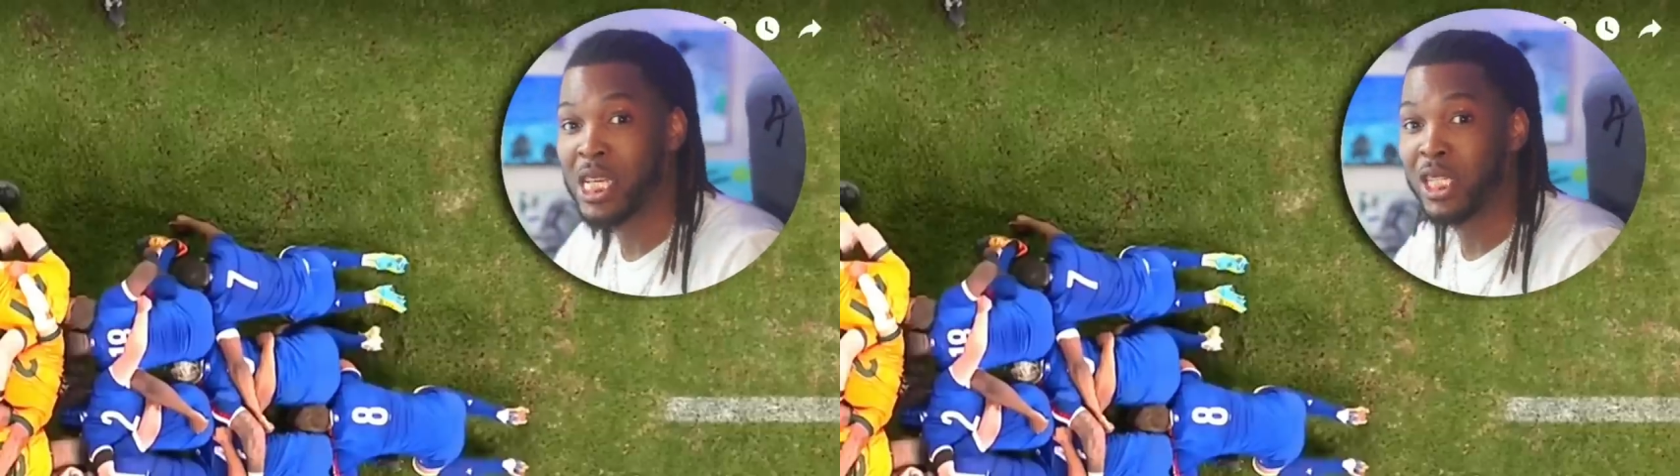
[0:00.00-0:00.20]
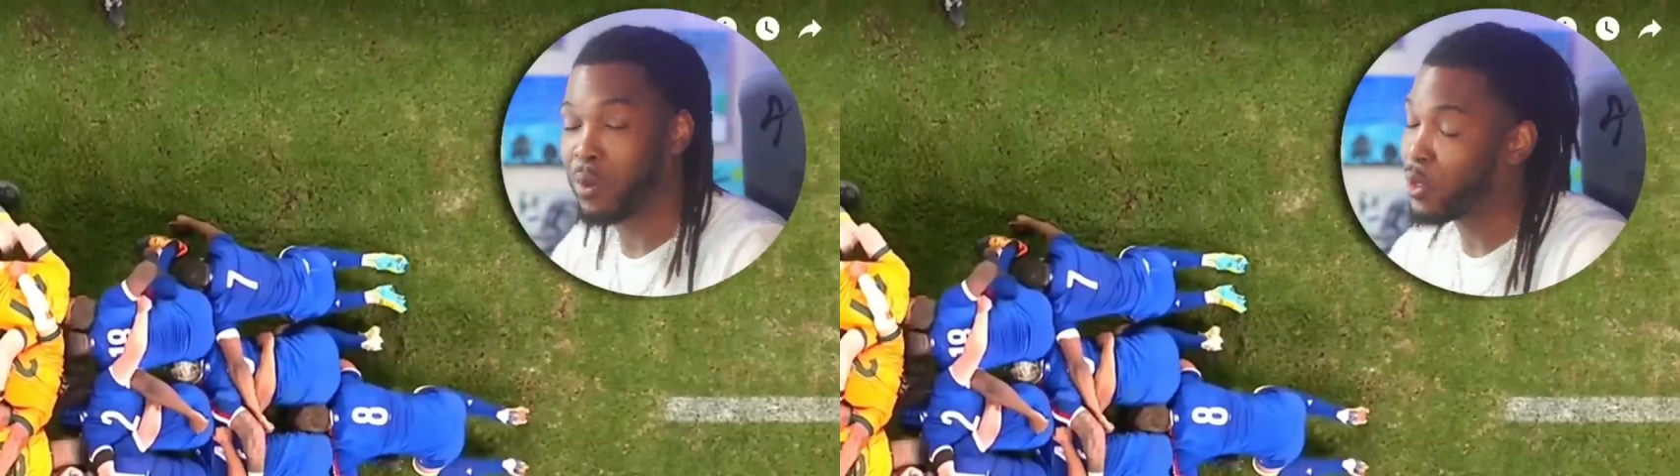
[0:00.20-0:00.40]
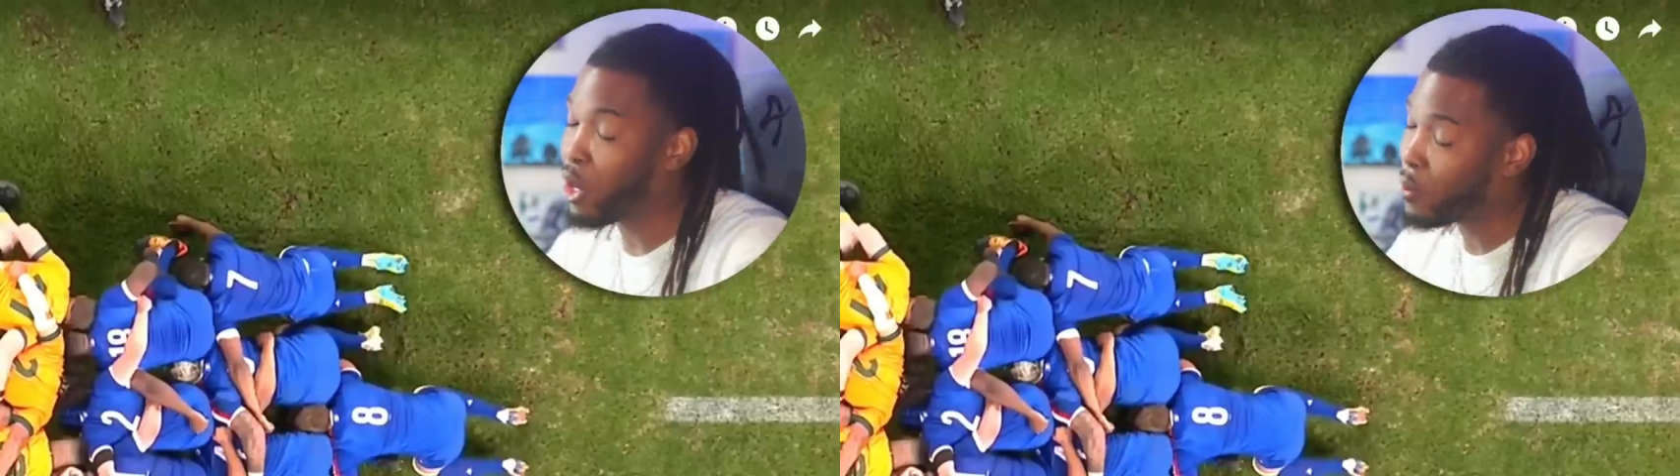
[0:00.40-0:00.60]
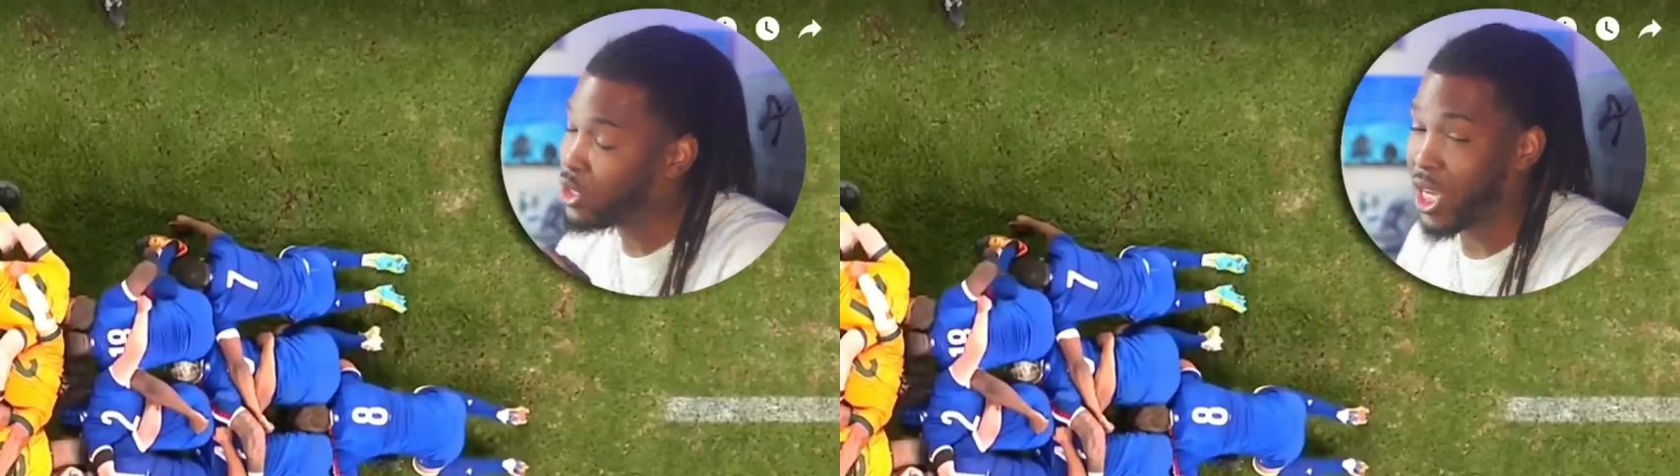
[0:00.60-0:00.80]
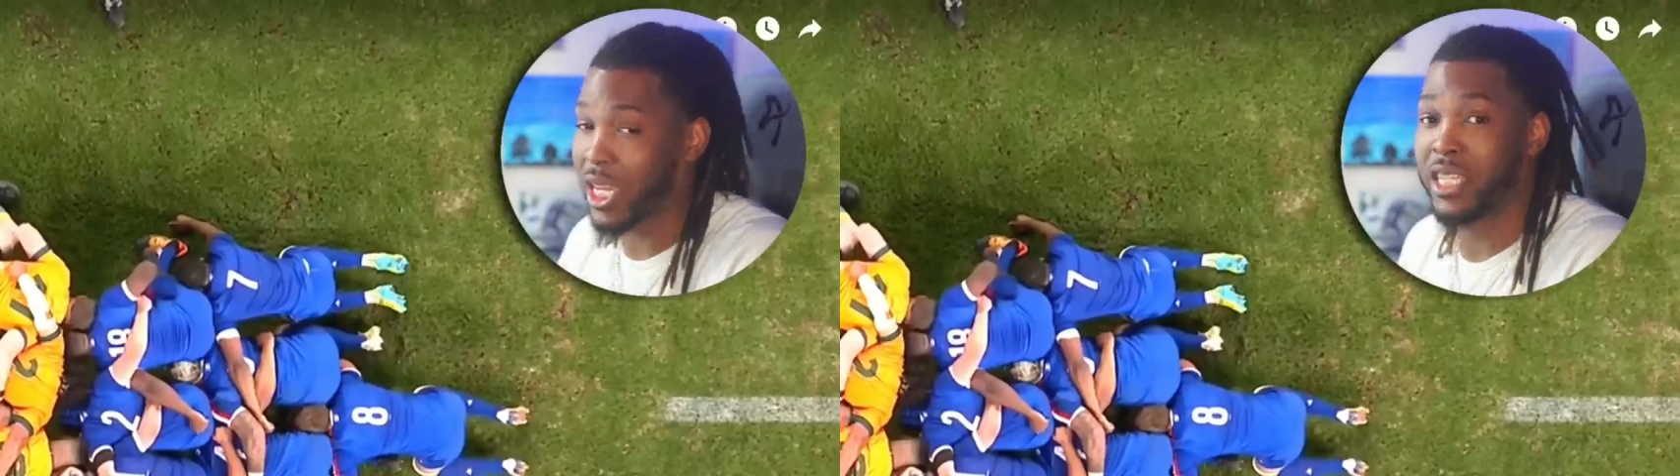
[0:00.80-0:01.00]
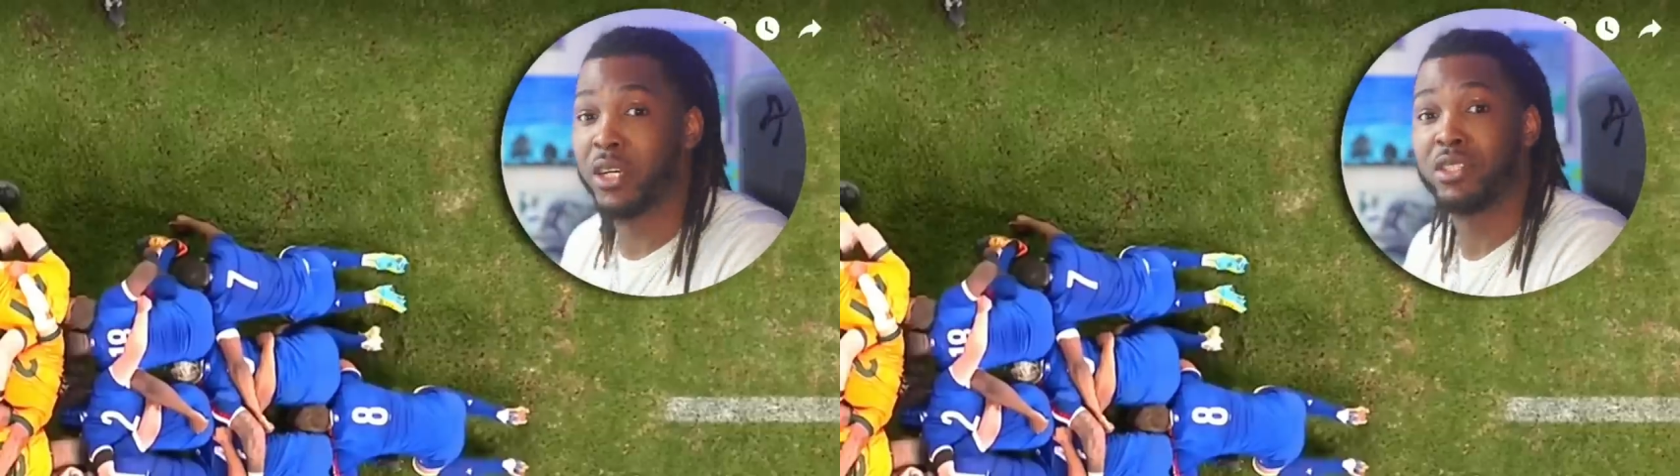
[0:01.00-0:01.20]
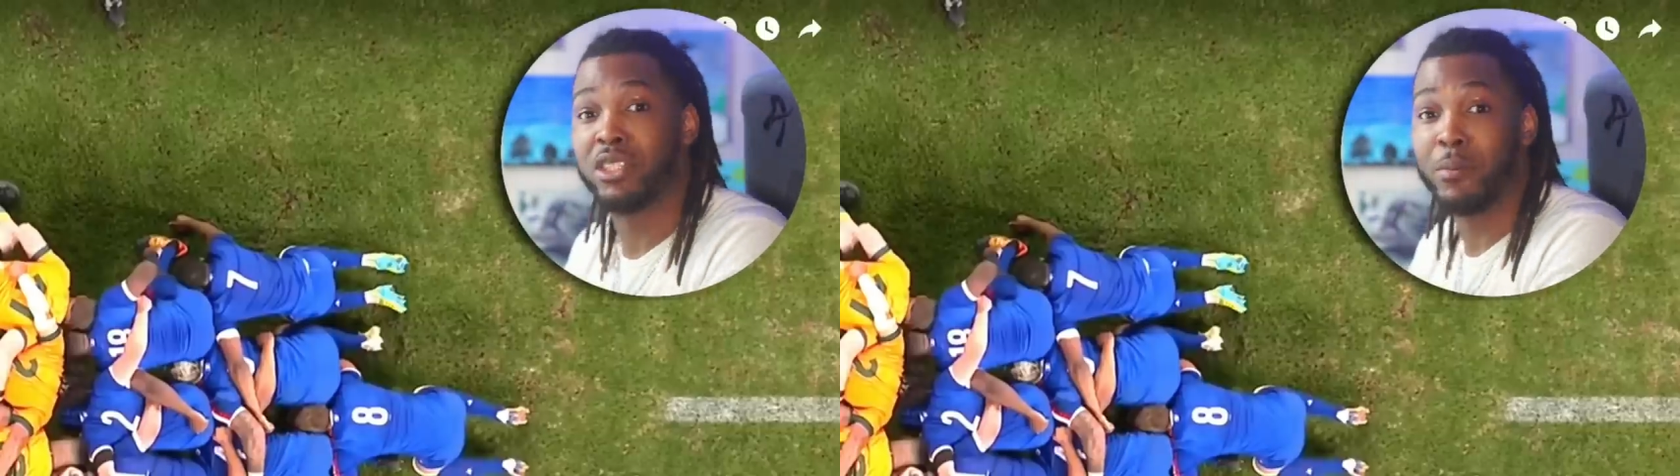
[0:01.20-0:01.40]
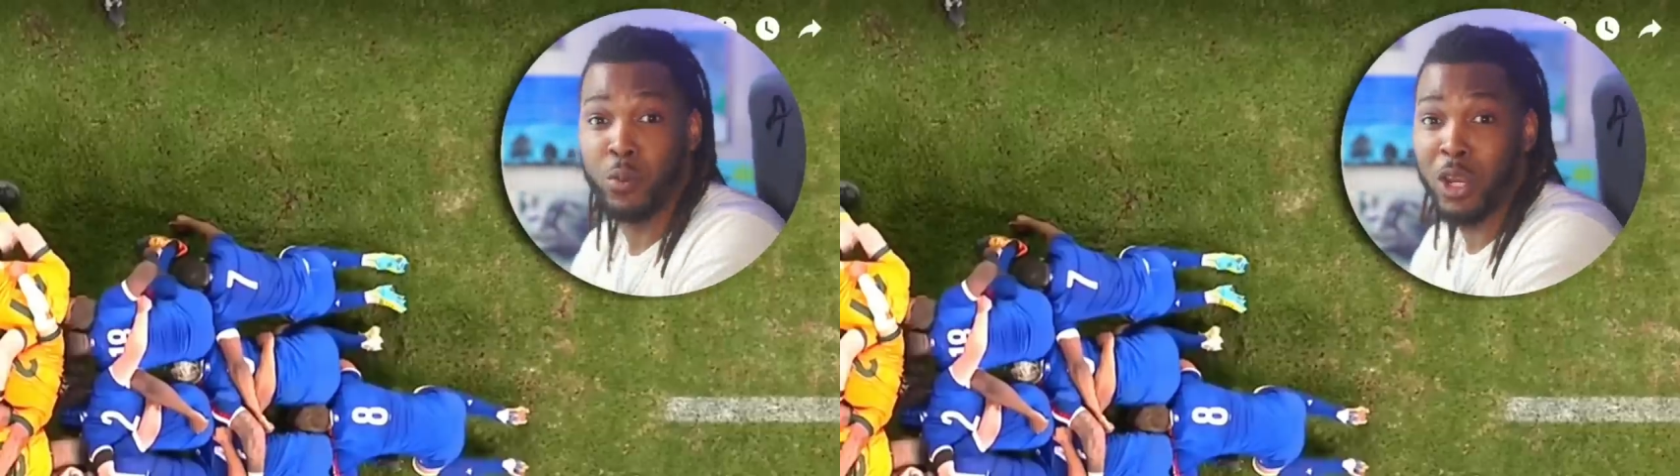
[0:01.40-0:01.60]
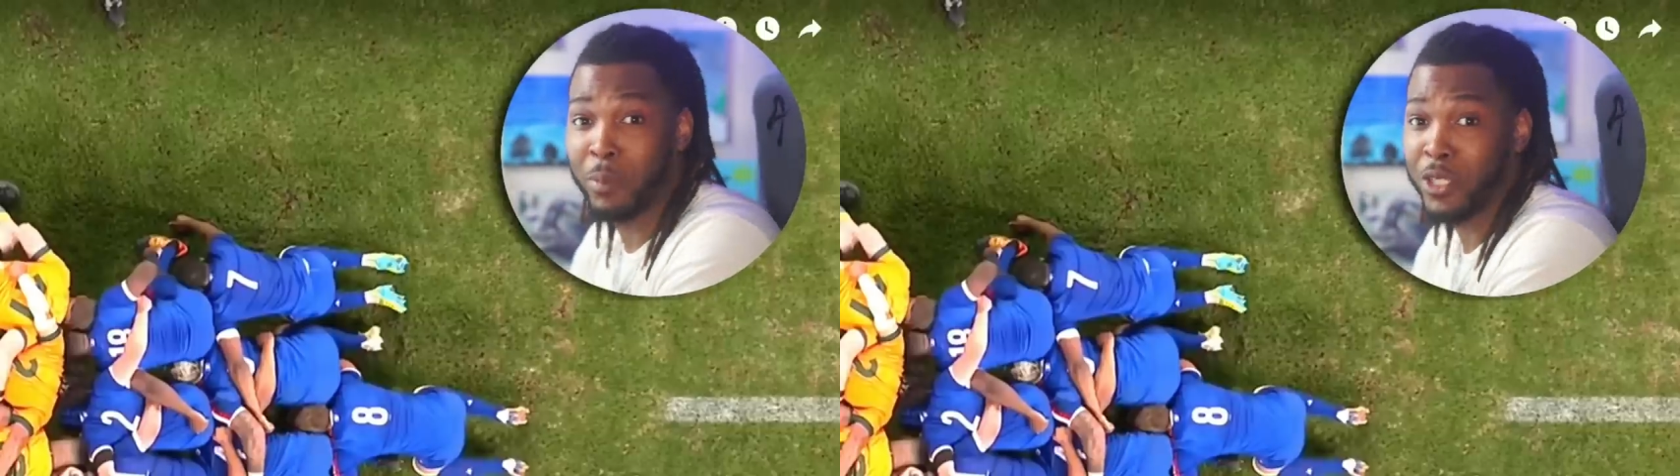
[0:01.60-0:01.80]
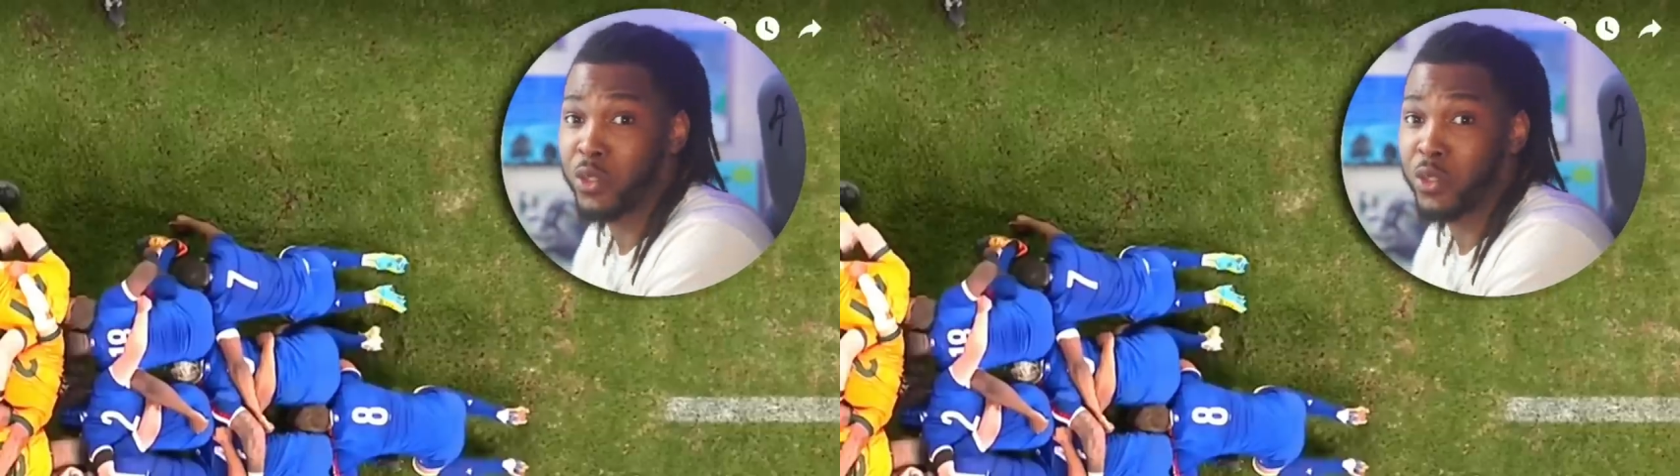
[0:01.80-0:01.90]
So we're going to be checking out some of rugby's